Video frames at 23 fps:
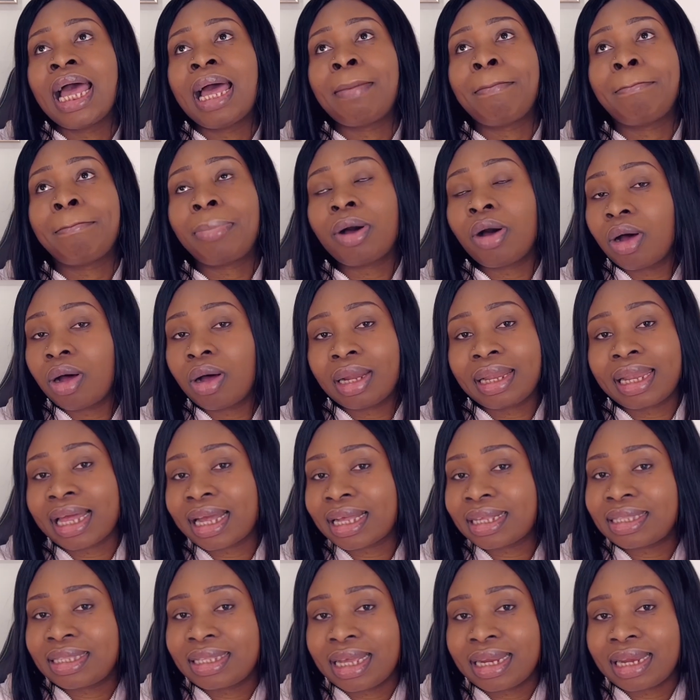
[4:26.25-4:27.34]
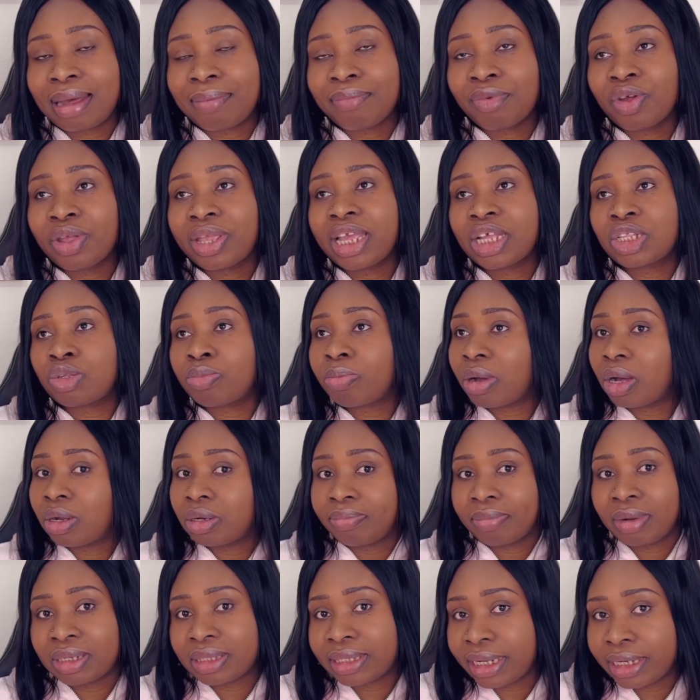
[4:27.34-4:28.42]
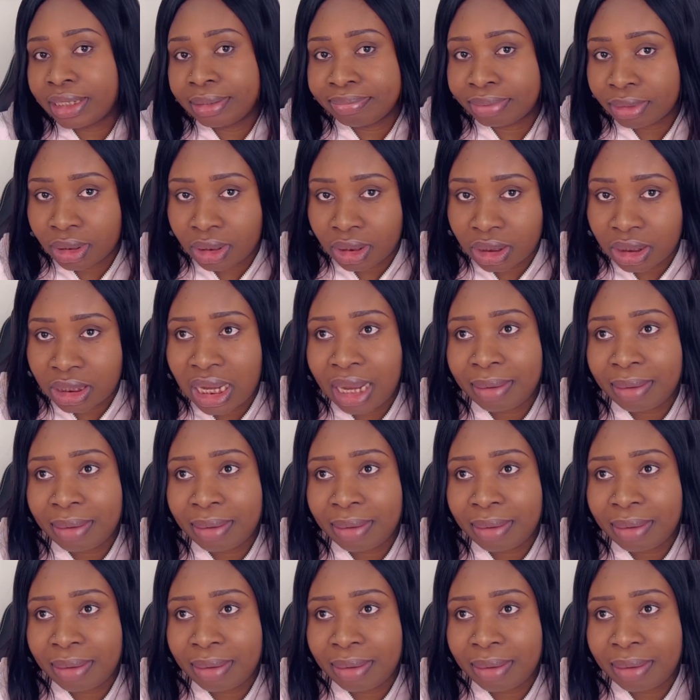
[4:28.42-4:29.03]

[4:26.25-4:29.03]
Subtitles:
But like I said, I'm not here to badmouth anybody.